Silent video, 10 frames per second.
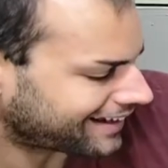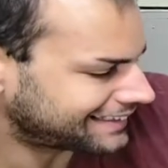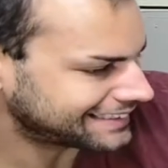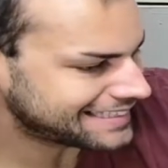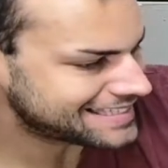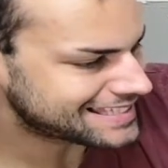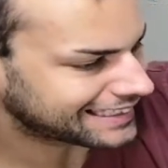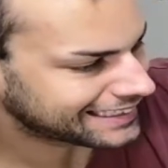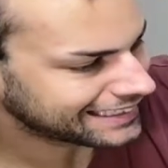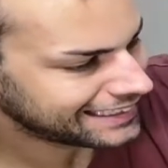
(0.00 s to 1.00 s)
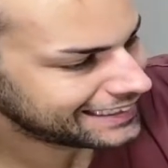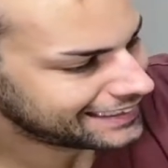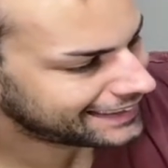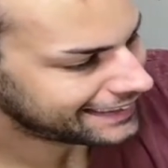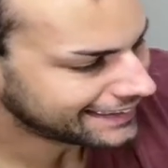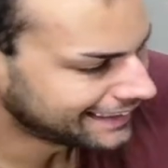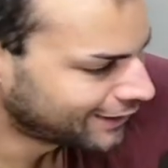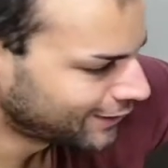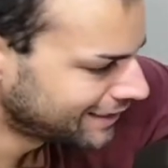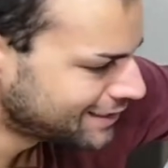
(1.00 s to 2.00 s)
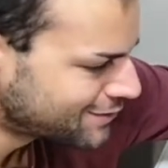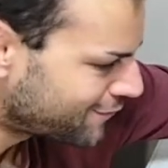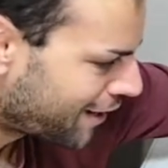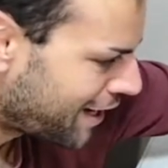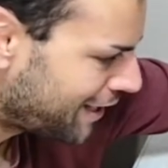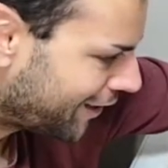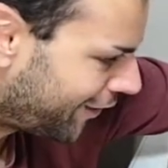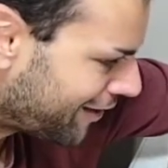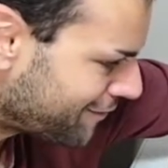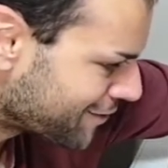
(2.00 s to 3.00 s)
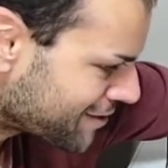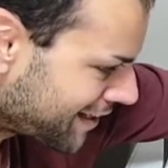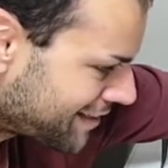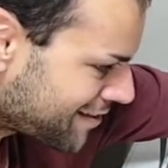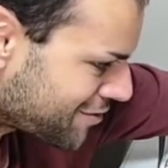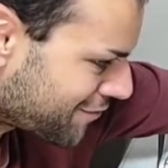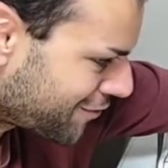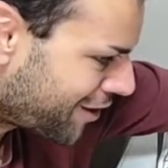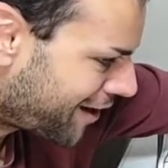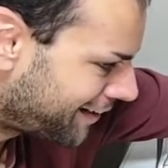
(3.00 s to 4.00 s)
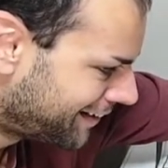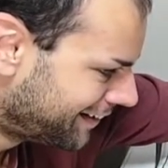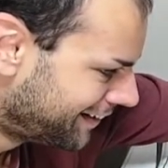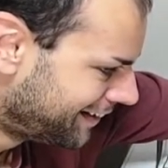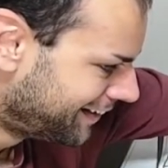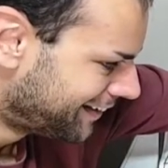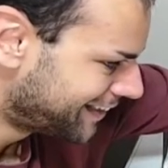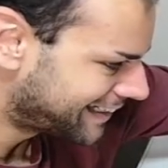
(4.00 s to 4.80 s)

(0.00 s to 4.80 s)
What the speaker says: at least, like, it literally is fake. Oh, I feel like such a fraud. Look at